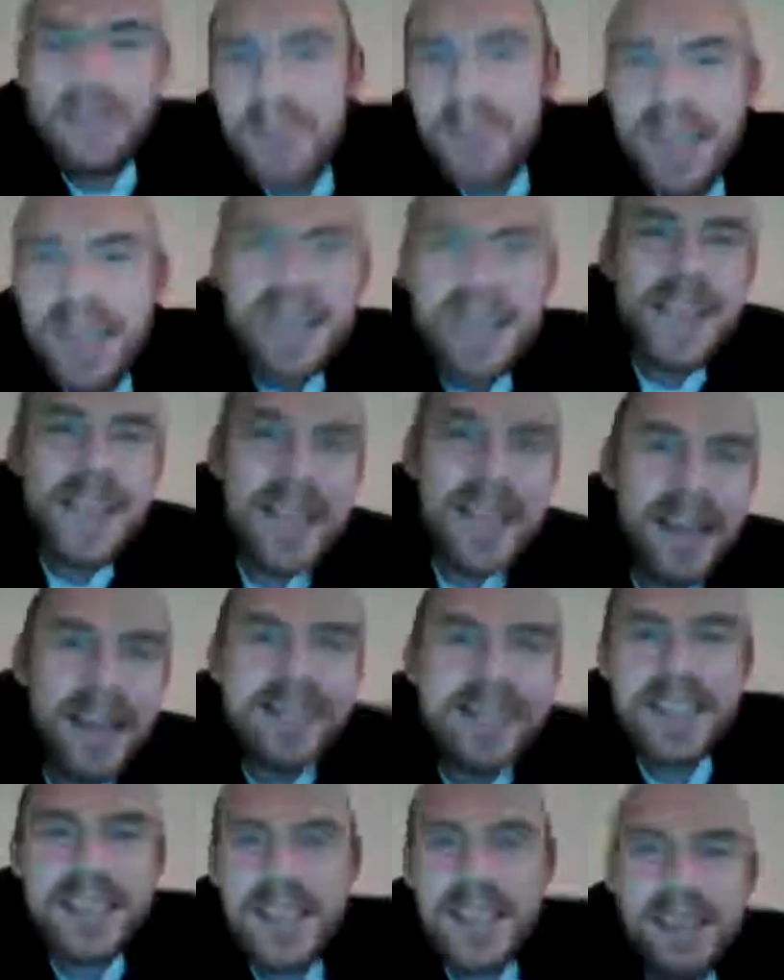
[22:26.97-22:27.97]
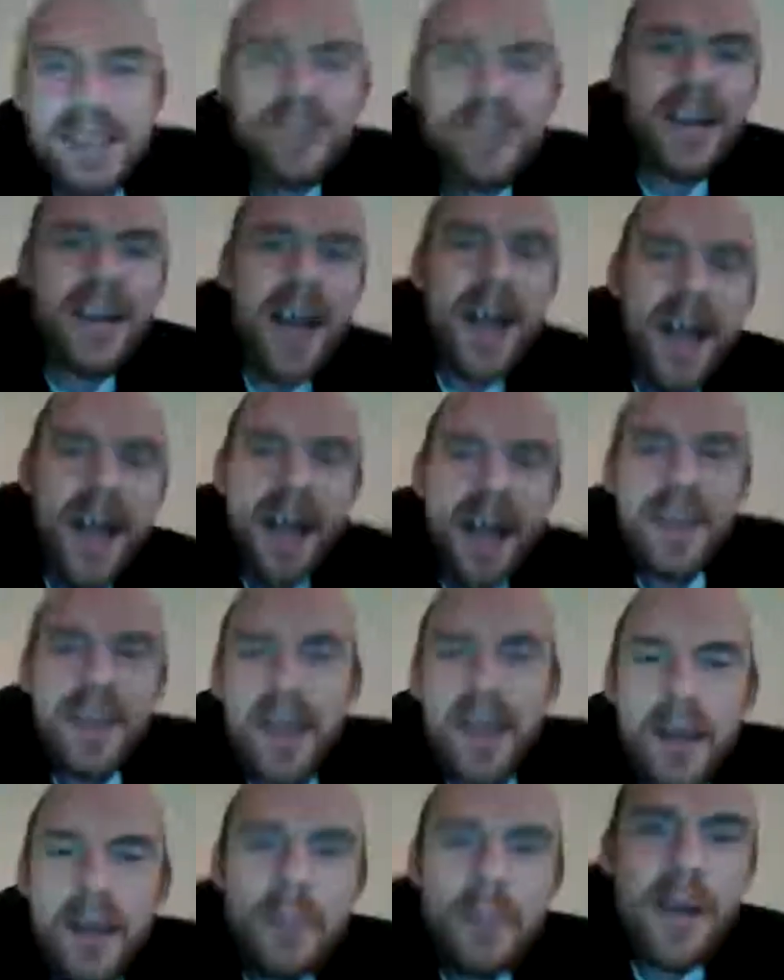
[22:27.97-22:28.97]
me, I'll take you high
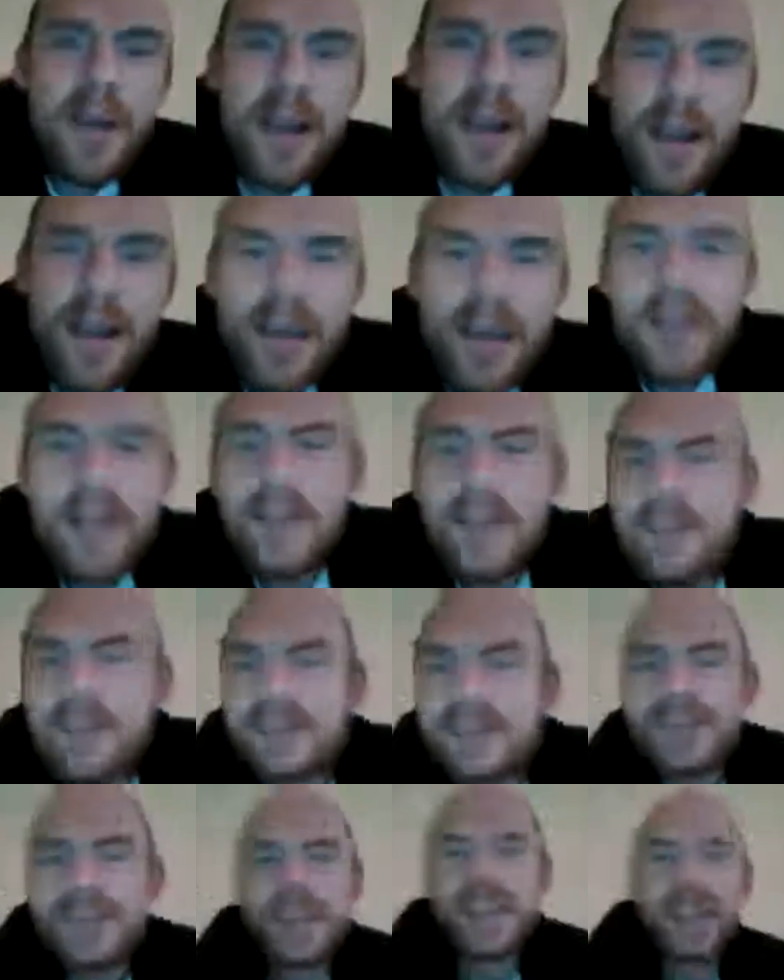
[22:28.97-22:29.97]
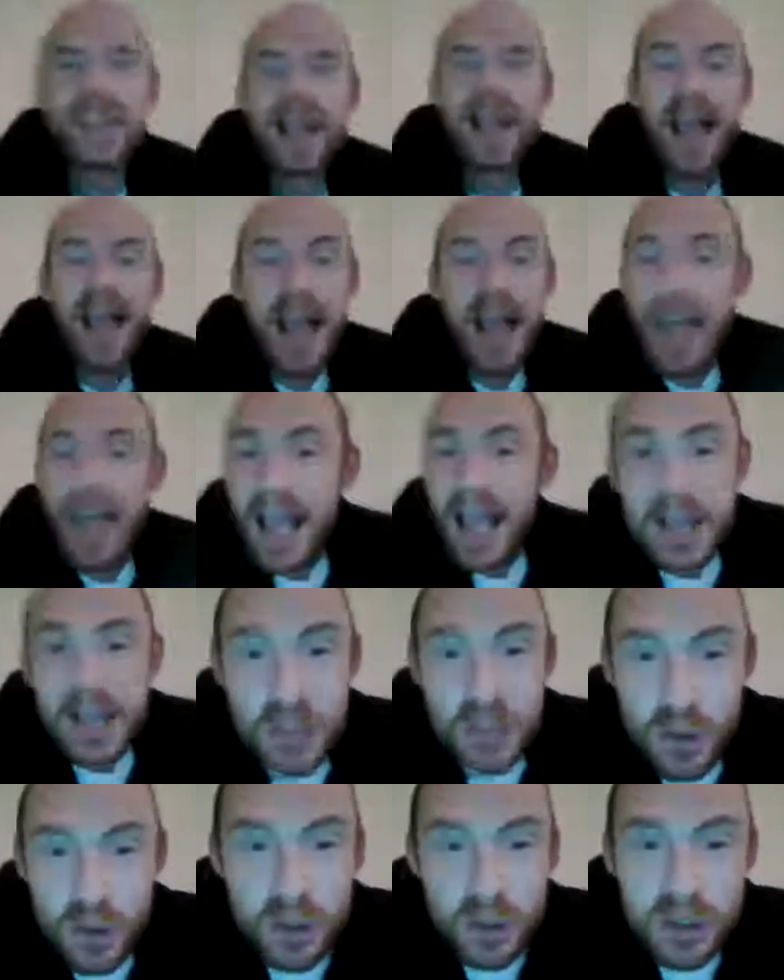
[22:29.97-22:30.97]
above," and
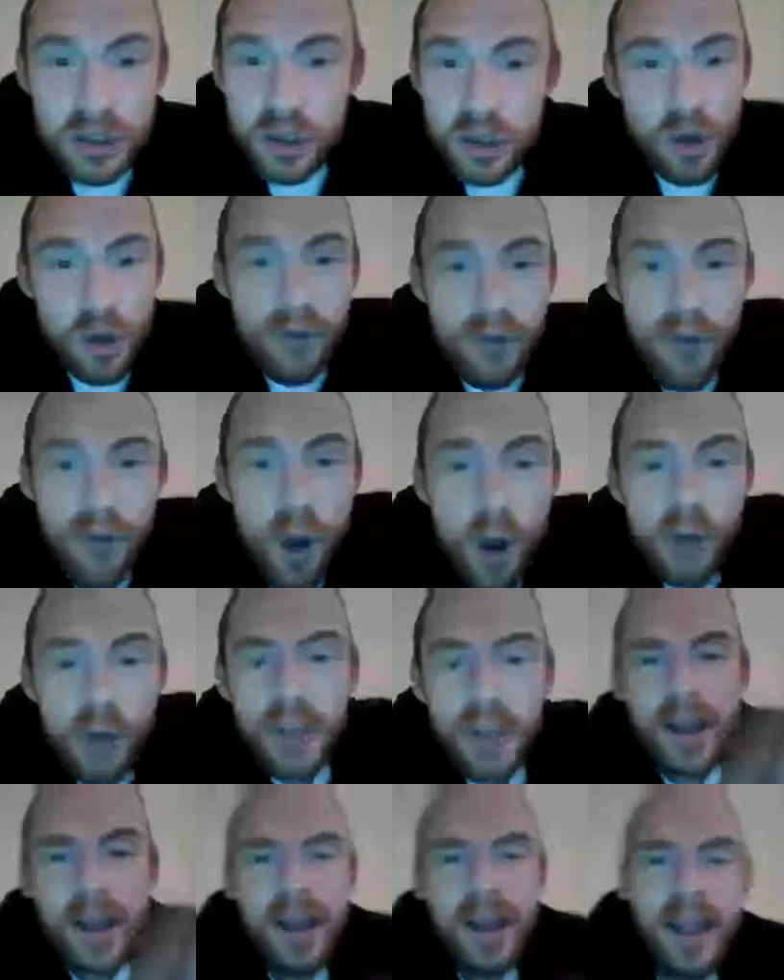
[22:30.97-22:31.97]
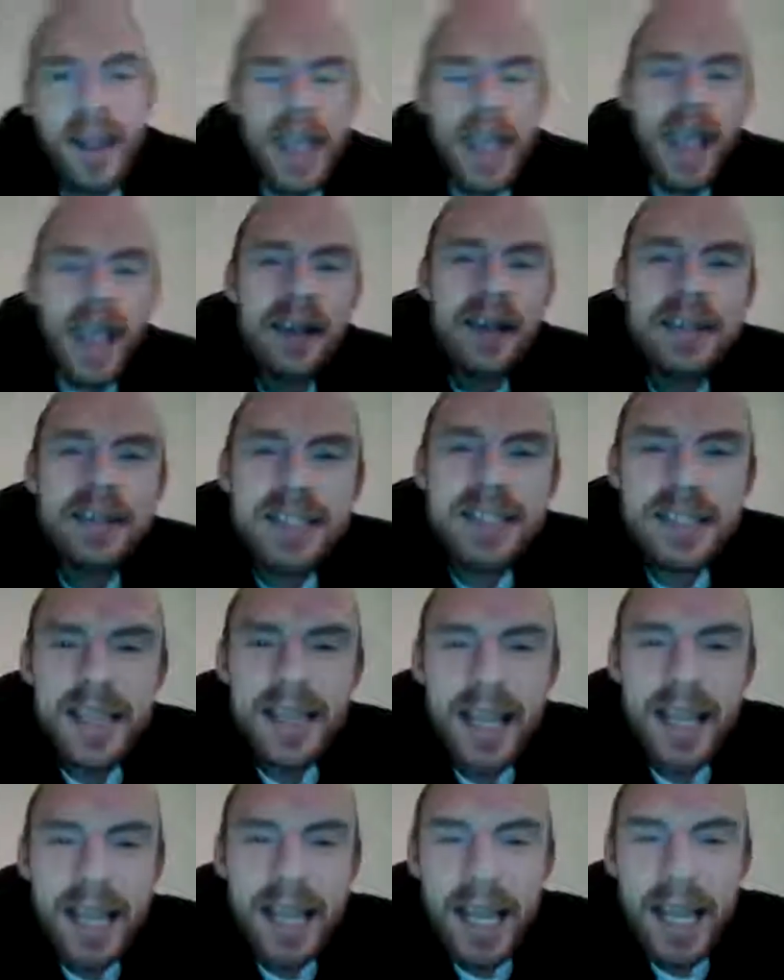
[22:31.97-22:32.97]
so on and so forth. And
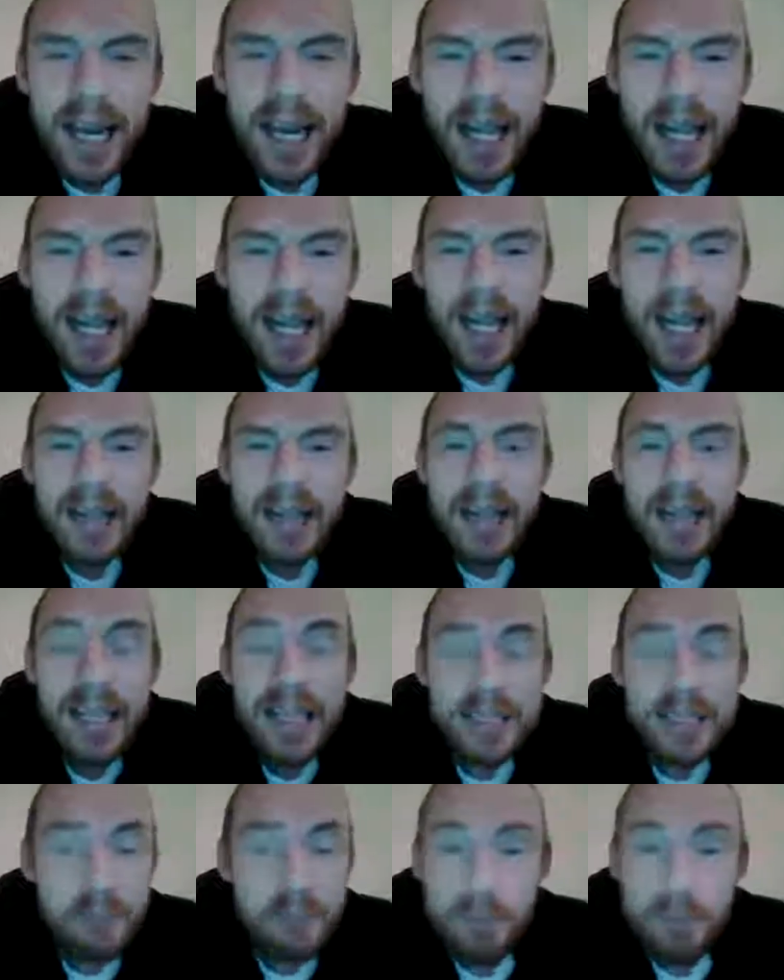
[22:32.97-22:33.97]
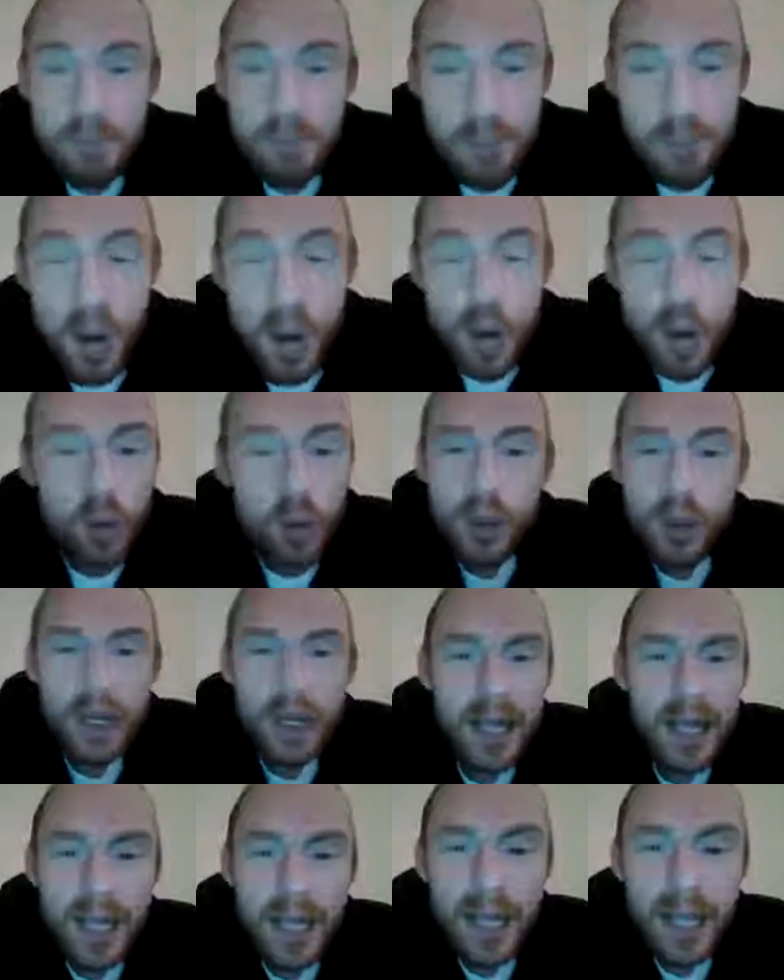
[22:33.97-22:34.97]
this
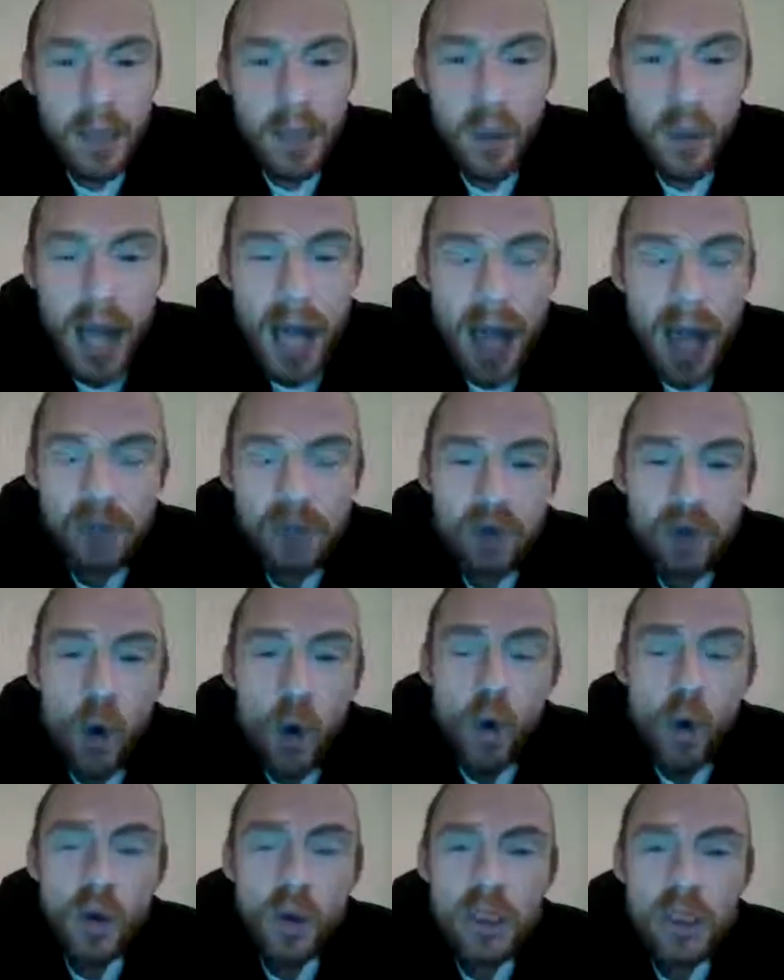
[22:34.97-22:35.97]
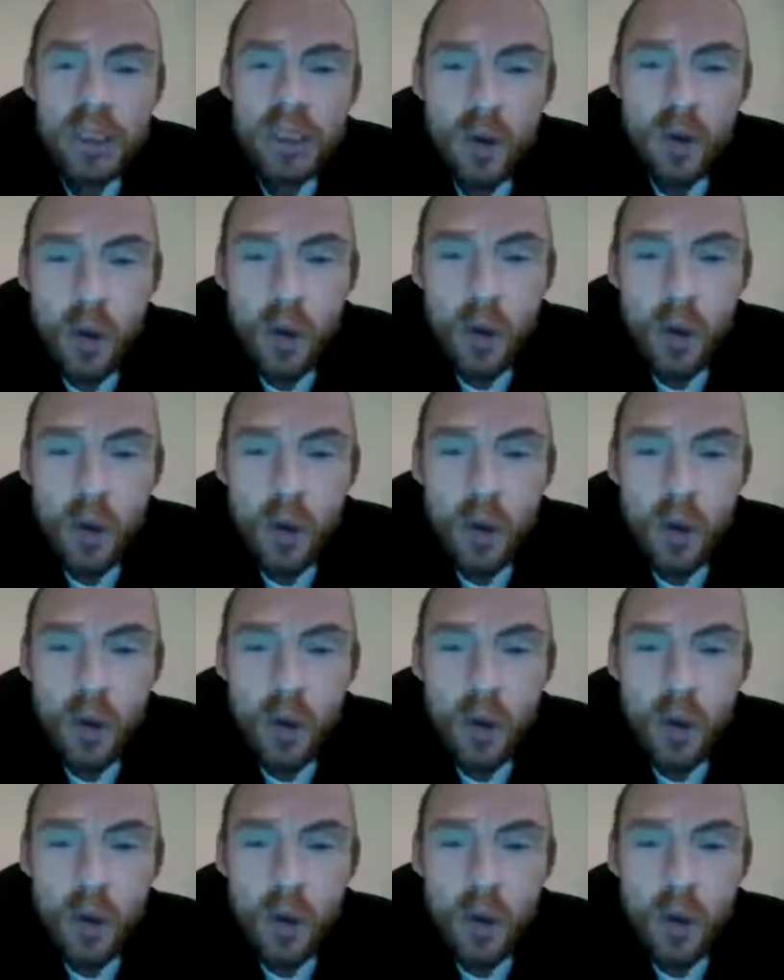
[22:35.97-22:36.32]
book, what I wrote